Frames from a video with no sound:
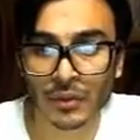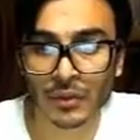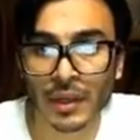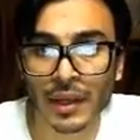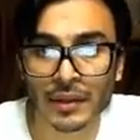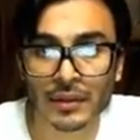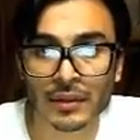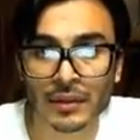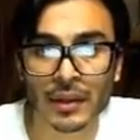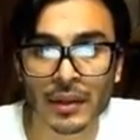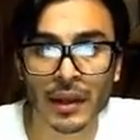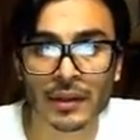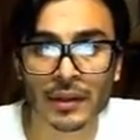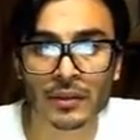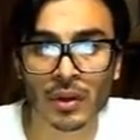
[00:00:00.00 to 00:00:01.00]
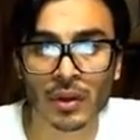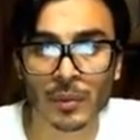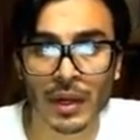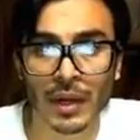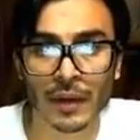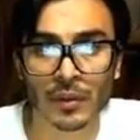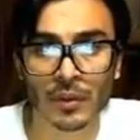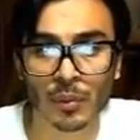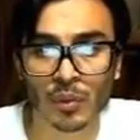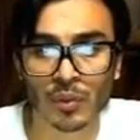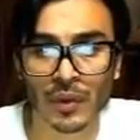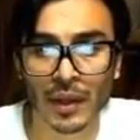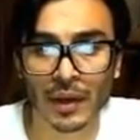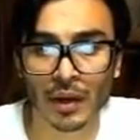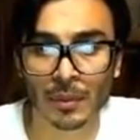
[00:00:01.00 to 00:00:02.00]
you can't see that, so I'm going to have to move
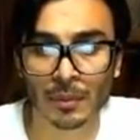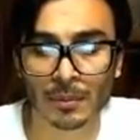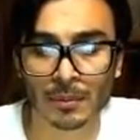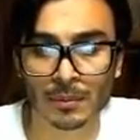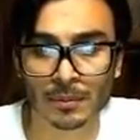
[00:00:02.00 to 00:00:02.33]
that up.